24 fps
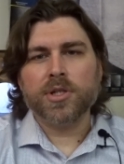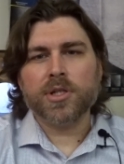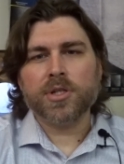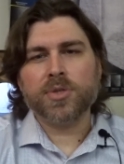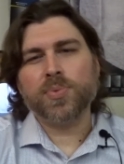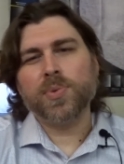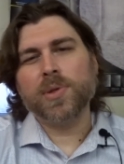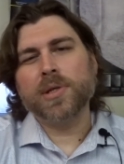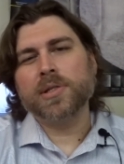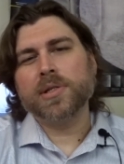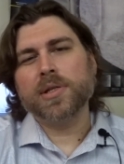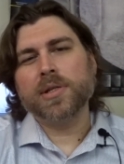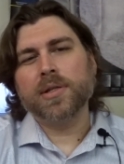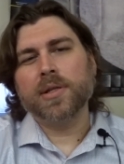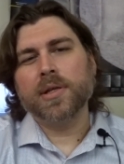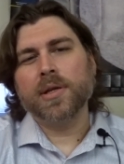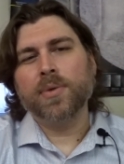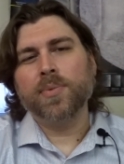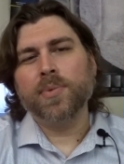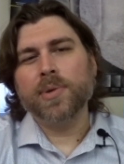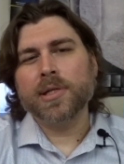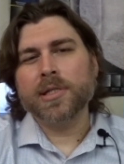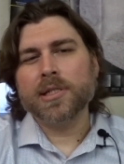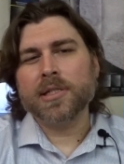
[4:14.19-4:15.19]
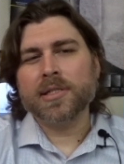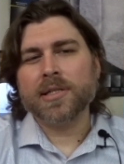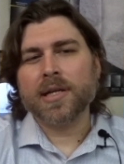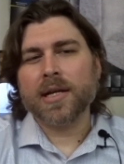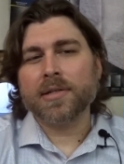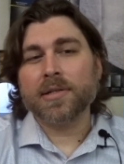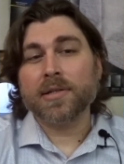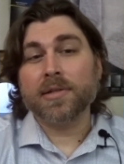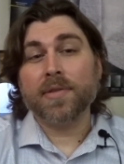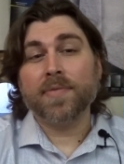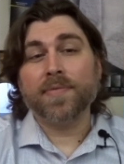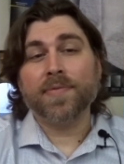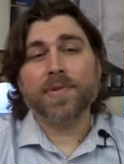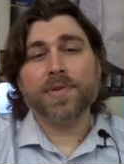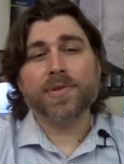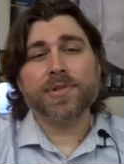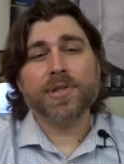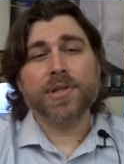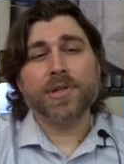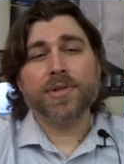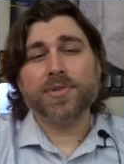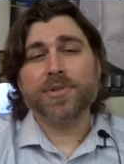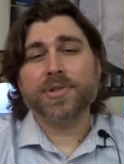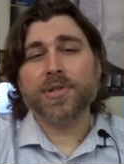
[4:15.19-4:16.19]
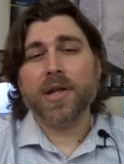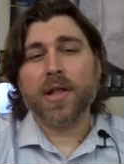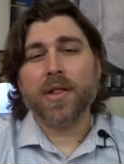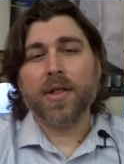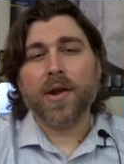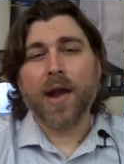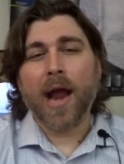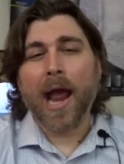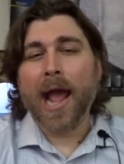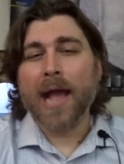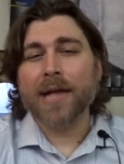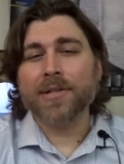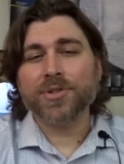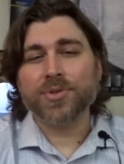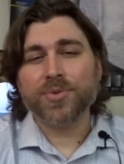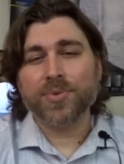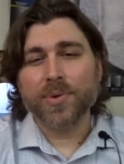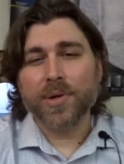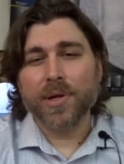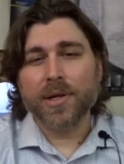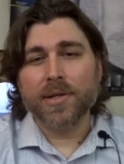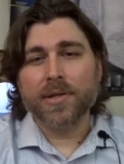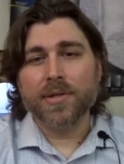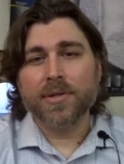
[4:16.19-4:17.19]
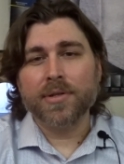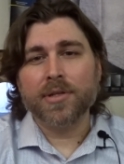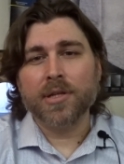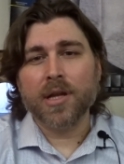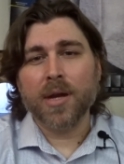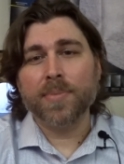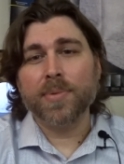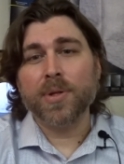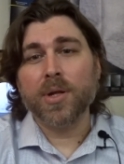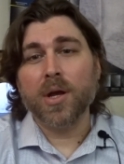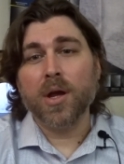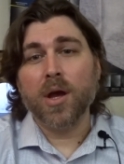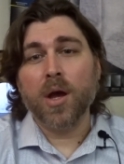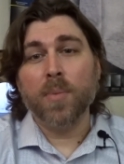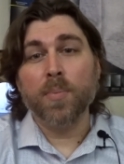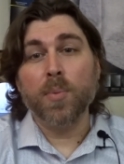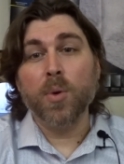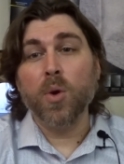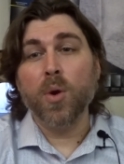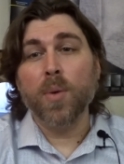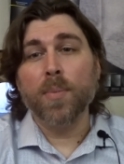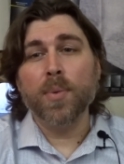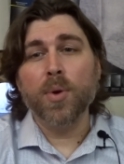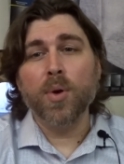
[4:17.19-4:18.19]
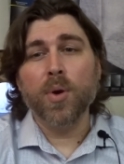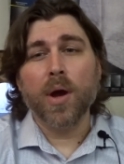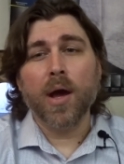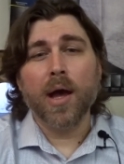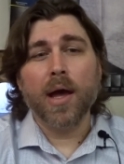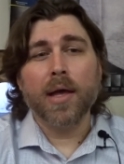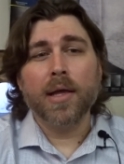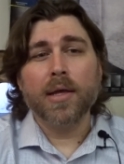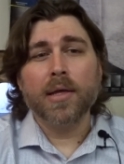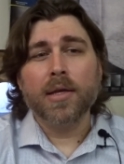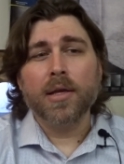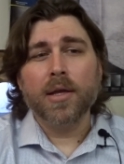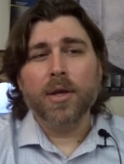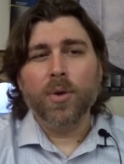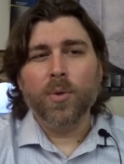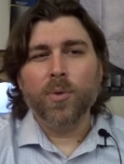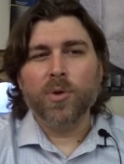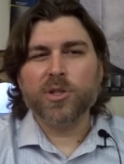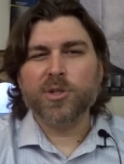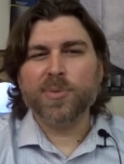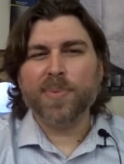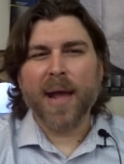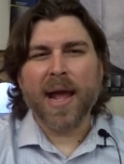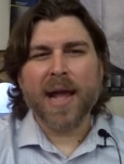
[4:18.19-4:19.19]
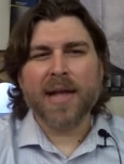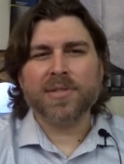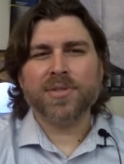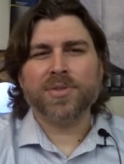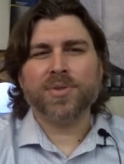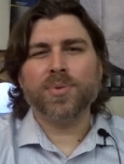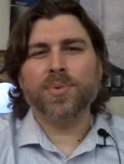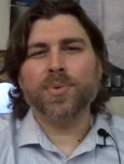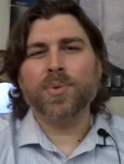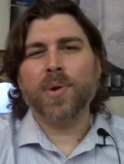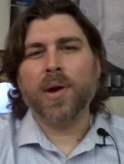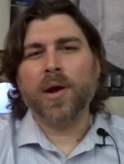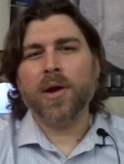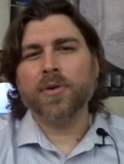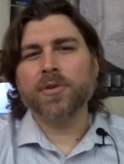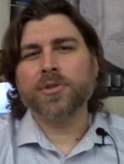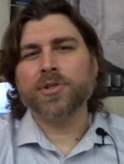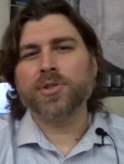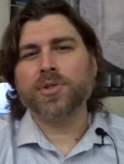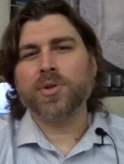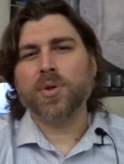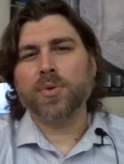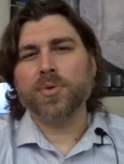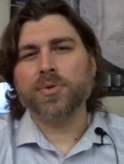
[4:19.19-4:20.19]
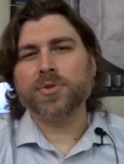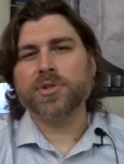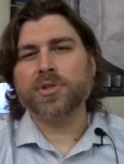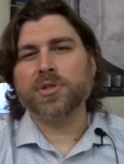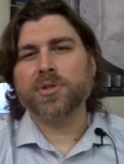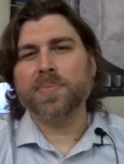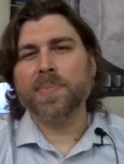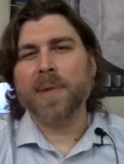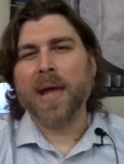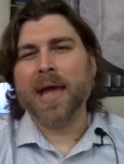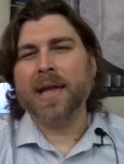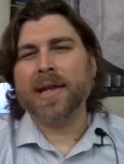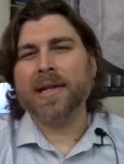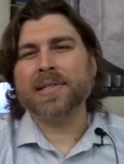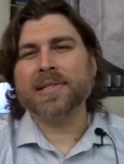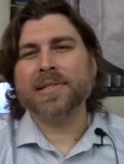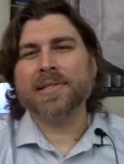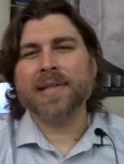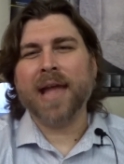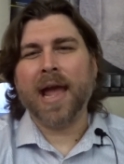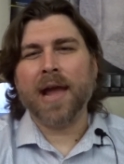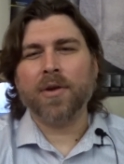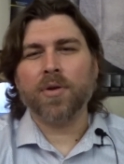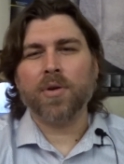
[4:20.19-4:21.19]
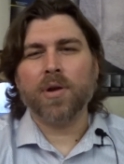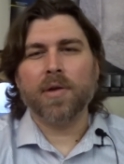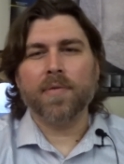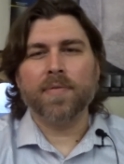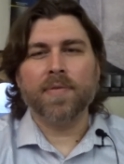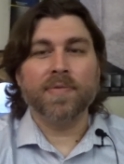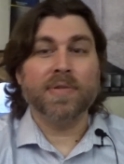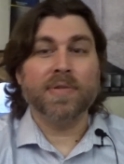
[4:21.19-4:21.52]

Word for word: Just recently, we detected the first interstellar asteroid, dubbed Oumuamua, which passed through our solar system at a staggering